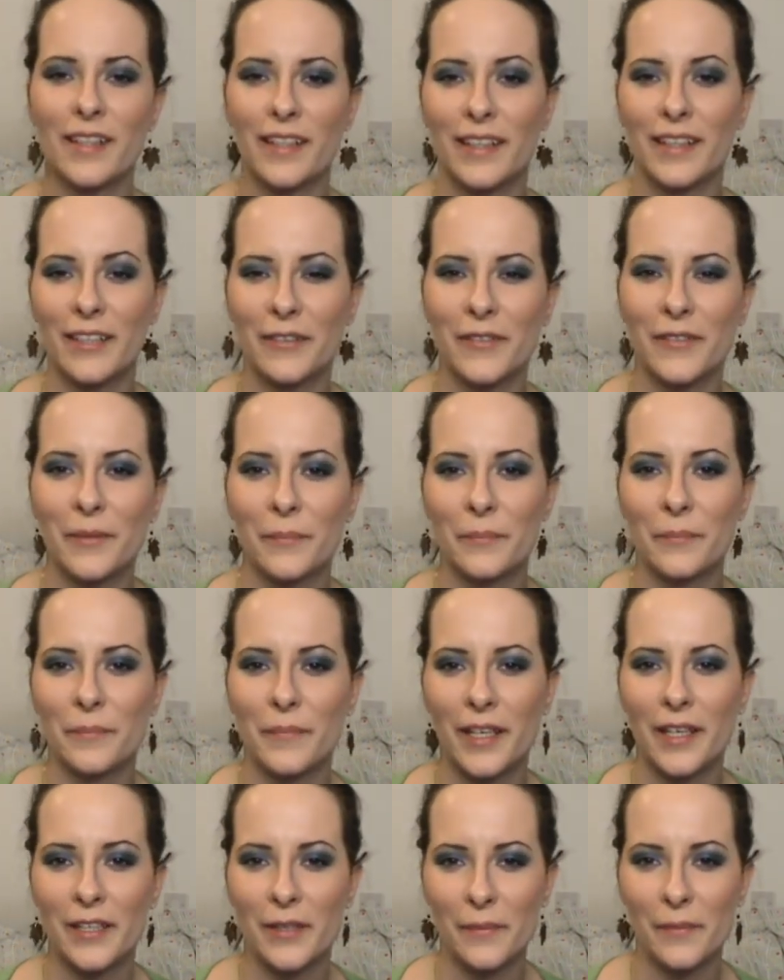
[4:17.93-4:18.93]
like giving
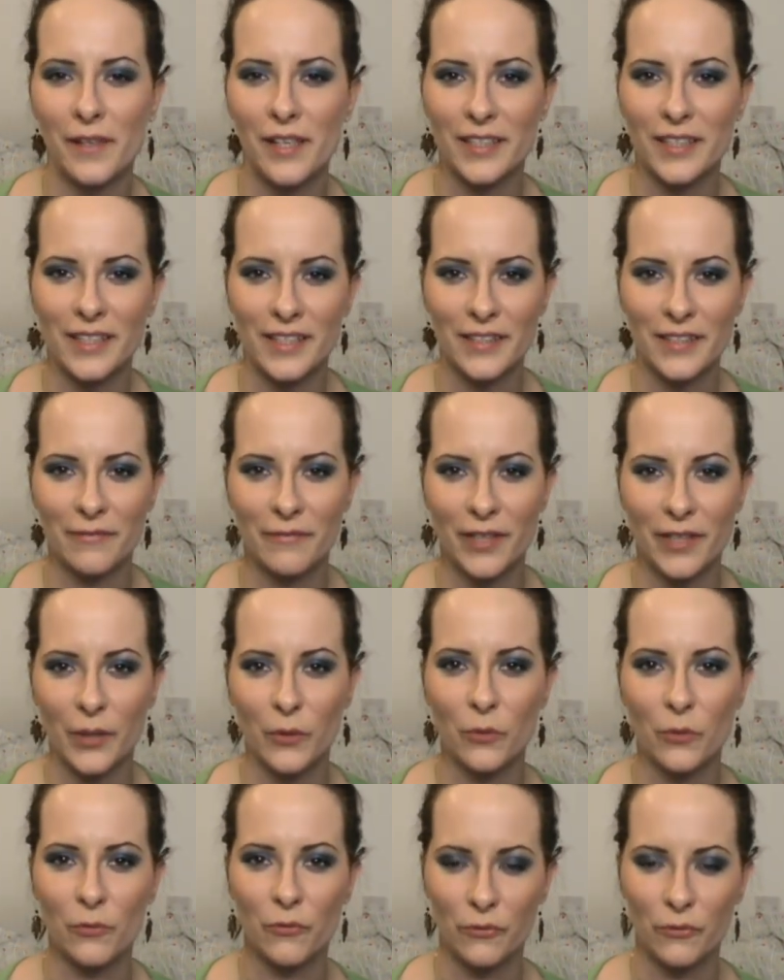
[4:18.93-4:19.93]
makeup artists
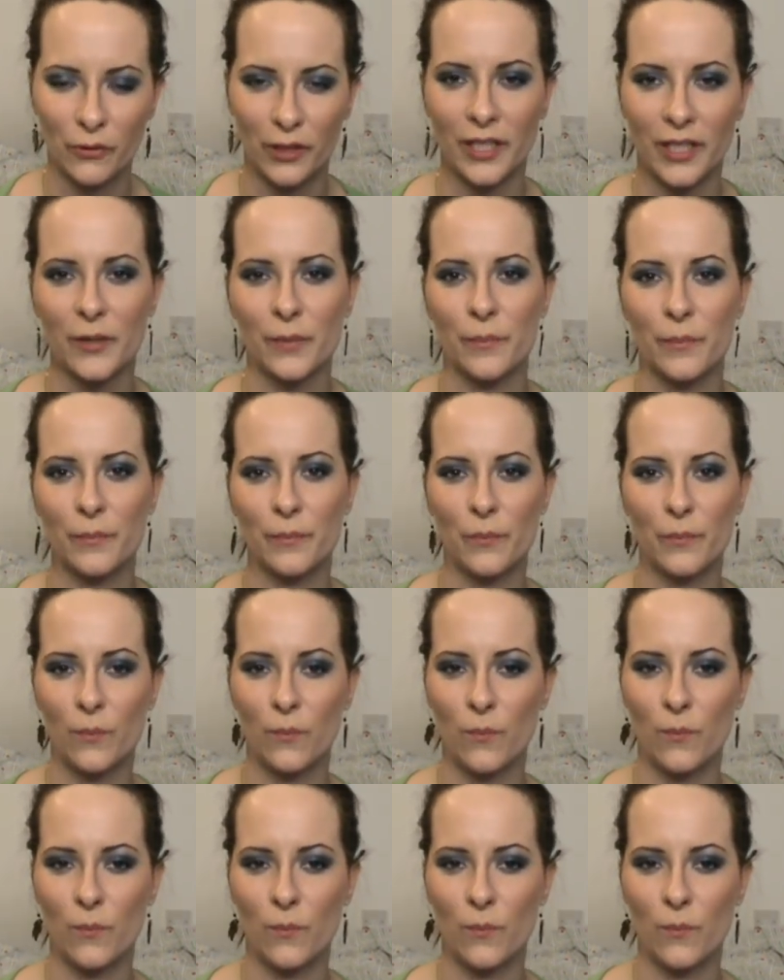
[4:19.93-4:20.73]
real freedom